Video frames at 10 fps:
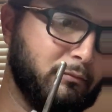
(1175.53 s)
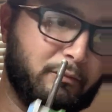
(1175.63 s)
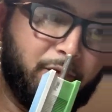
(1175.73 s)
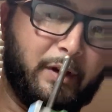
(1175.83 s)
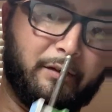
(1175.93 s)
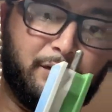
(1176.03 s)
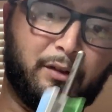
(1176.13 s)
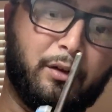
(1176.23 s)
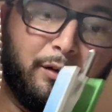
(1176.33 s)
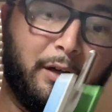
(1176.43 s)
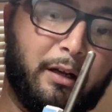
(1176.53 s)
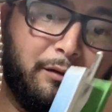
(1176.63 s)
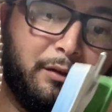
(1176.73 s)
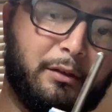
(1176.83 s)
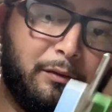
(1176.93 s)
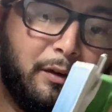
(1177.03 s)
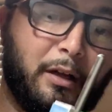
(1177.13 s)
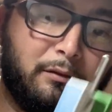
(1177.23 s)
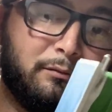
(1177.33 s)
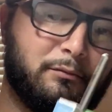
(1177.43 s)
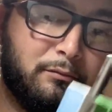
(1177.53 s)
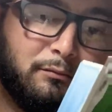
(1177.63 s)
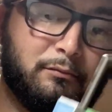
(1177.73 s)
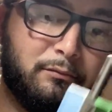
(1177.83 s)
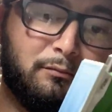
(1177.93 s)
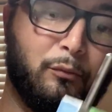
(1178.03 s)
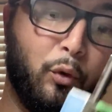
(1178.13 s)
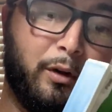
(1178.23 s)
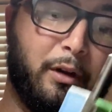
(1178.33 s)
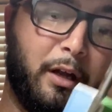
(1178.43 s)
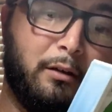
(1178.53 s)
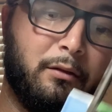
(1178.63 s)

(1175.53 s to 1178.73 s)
500-600 knives, if not more than that.